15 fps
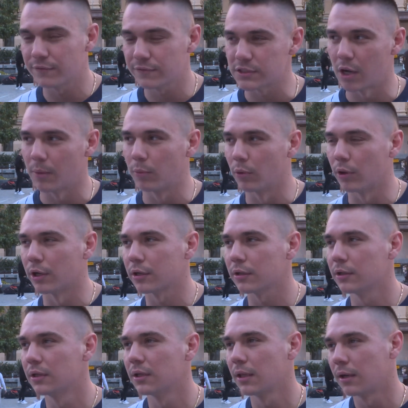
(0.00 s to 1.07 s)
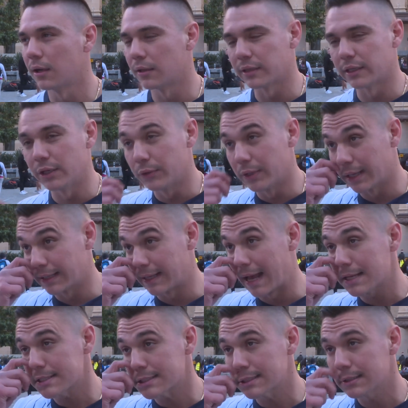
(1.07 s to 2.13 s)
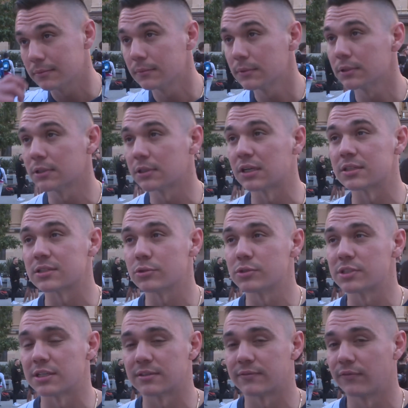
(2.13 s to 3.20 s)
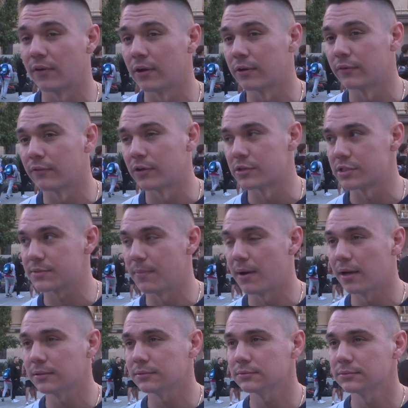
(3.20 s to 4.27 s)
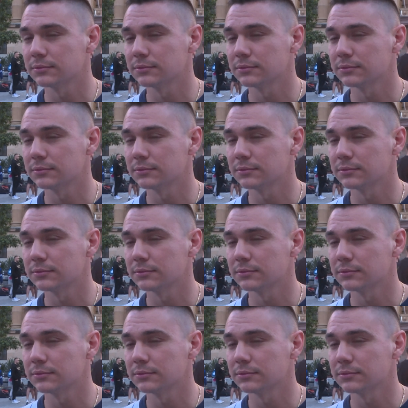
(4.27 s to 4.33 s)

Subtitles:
top work, I think he'll get gassed, because Usyk's very, very smart.